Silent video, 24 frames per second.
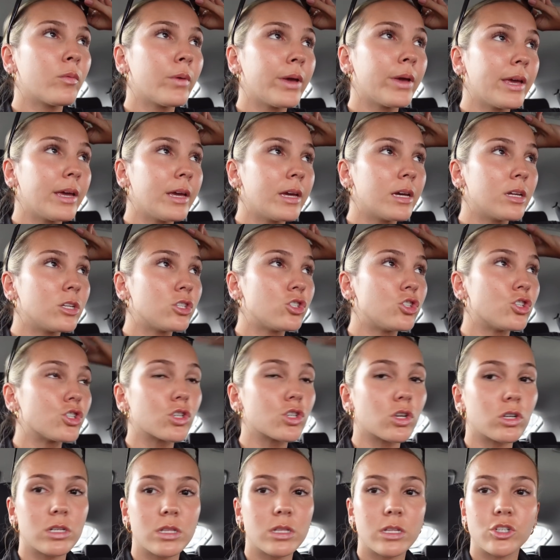we just
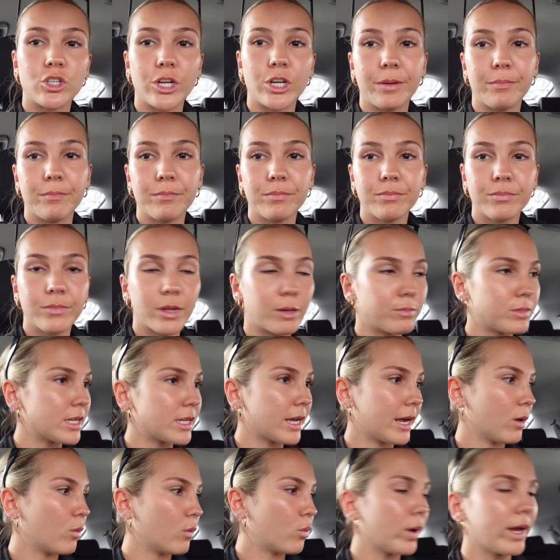got to the gym. I'm saying